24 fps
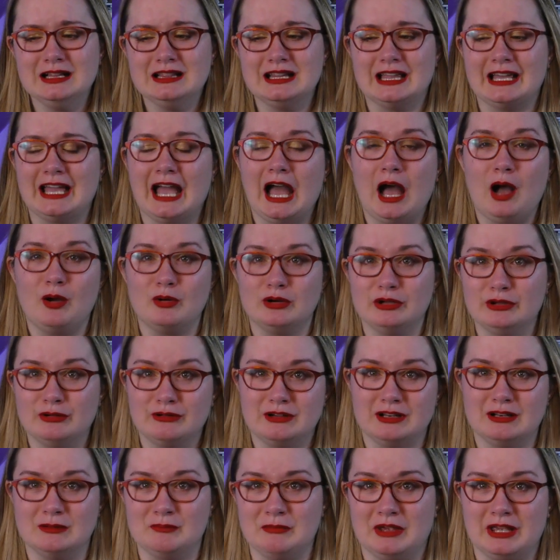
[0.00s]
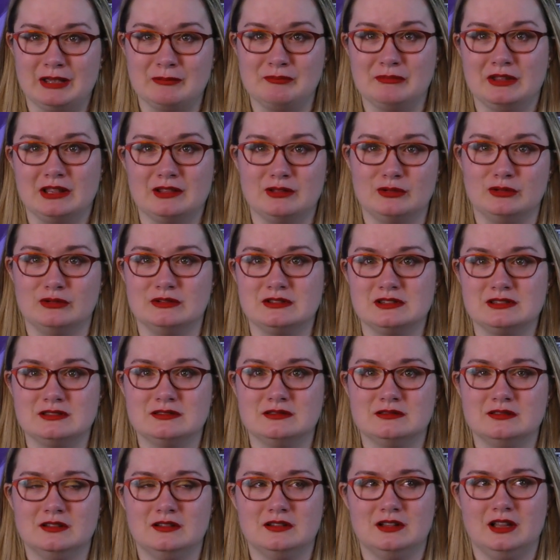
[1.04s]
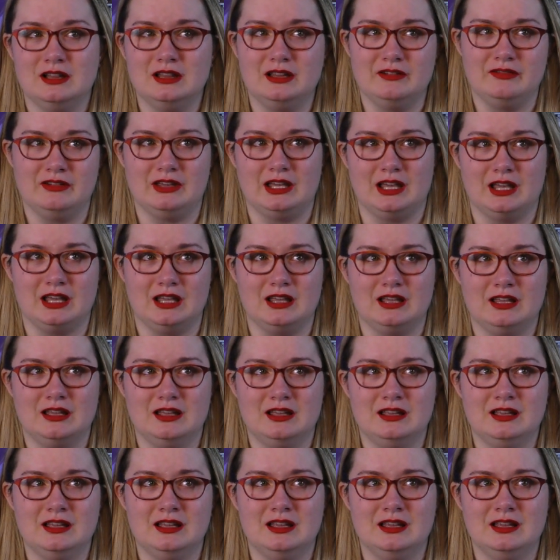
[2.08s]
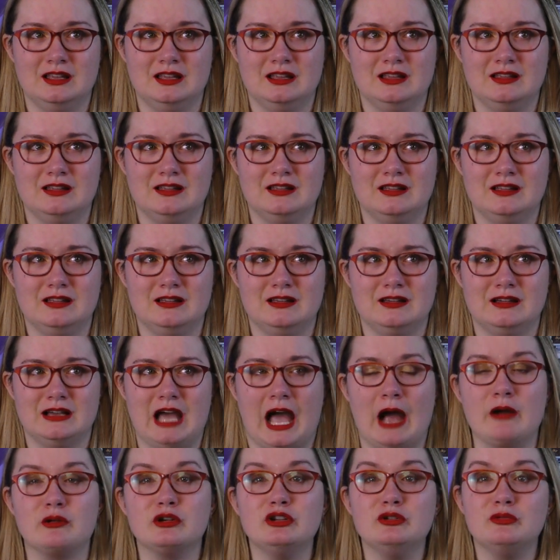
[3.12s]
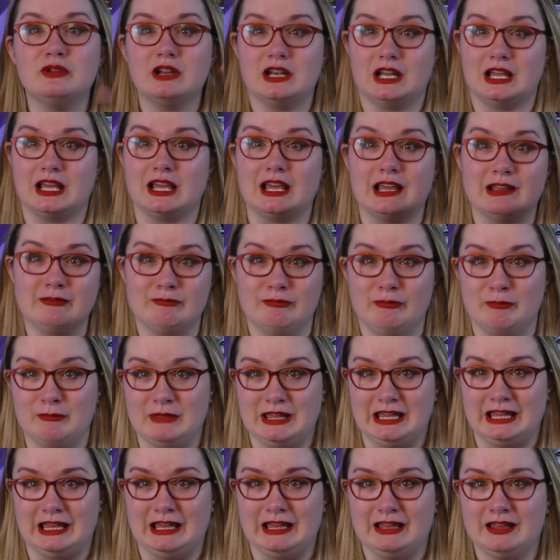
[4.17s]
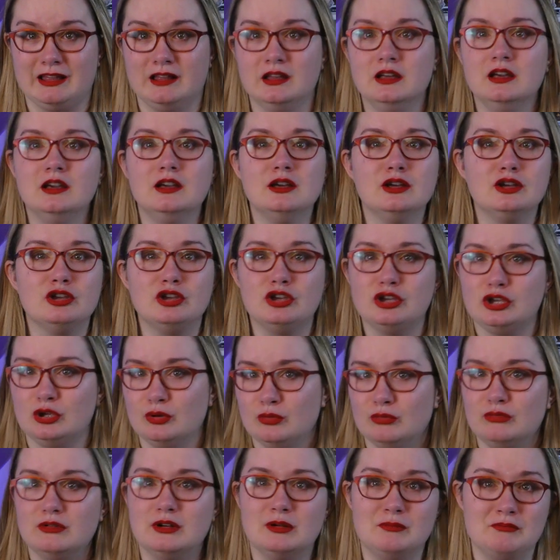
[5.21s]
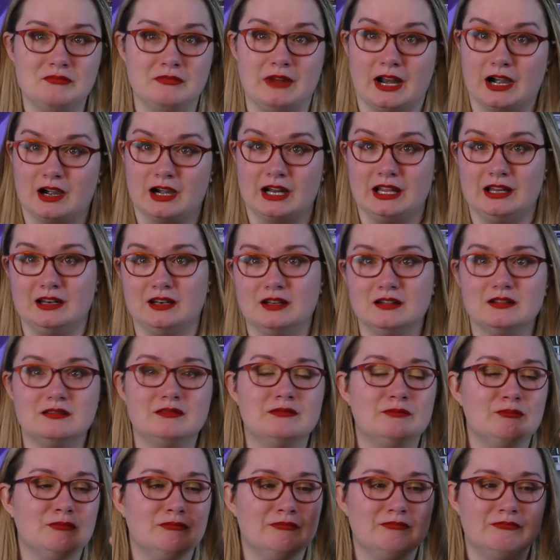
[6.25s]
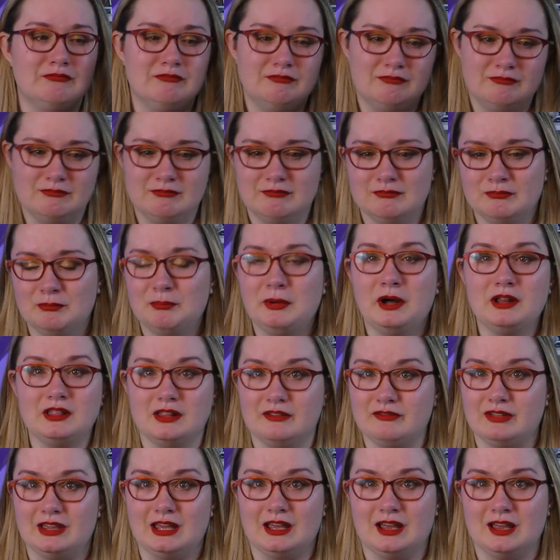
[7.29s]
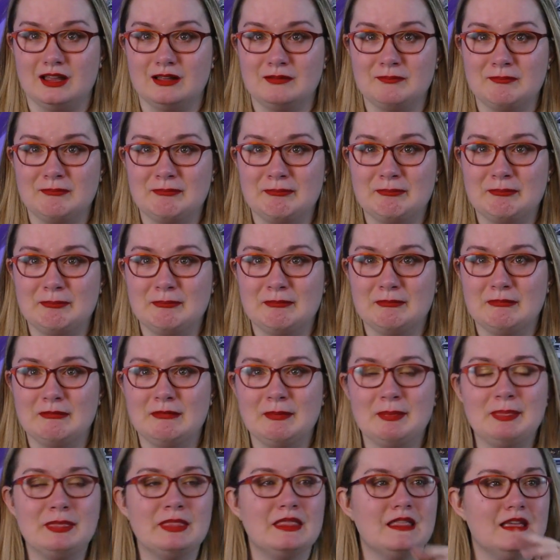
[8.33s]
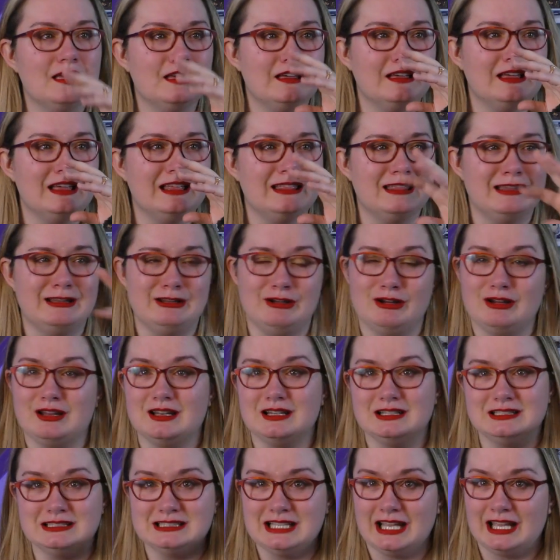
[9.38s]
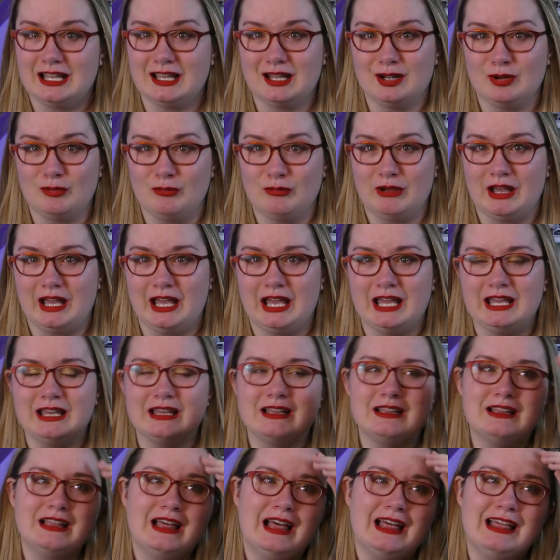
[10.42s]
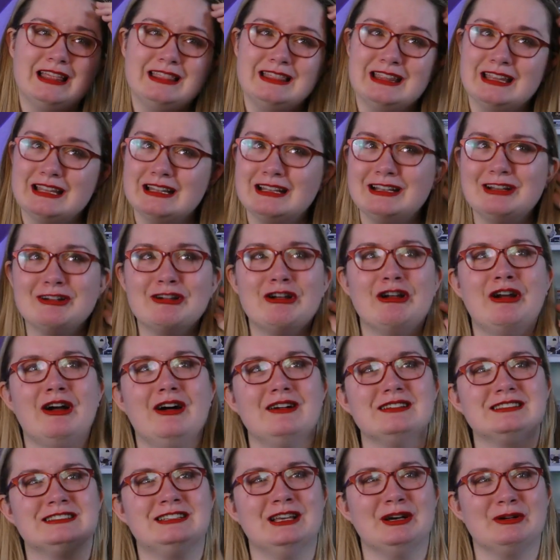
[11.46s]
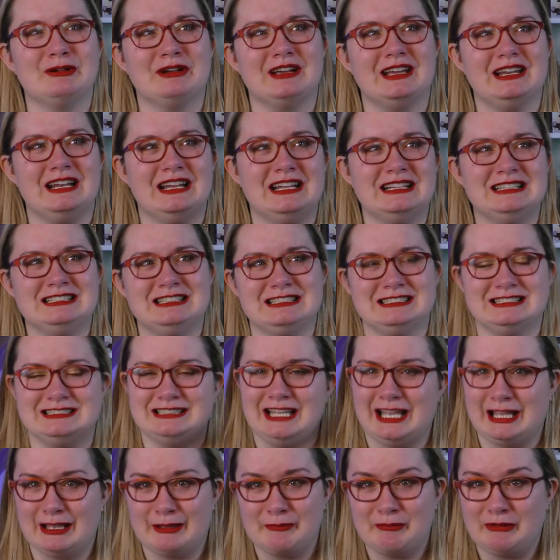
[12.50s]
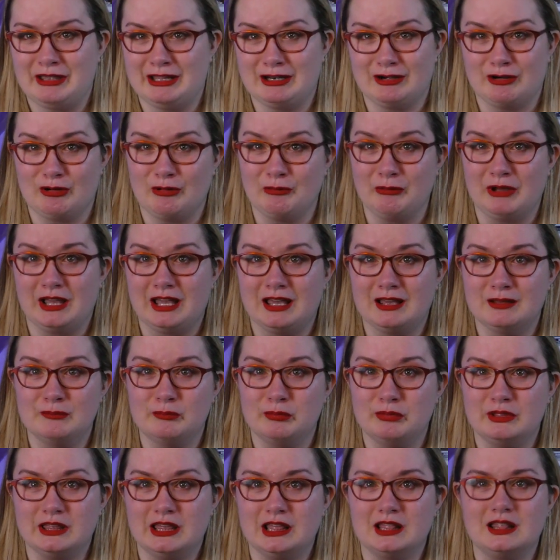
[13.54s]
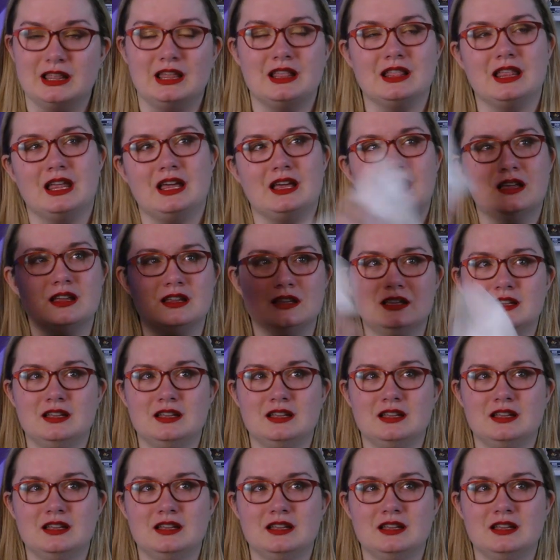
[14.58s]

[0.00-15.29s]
like how are you gonna make me lose Olivia? How are you gonna give me cute married Olivia? And then you're gonna take it away and then you're also gonna just take Peter away completely. Like,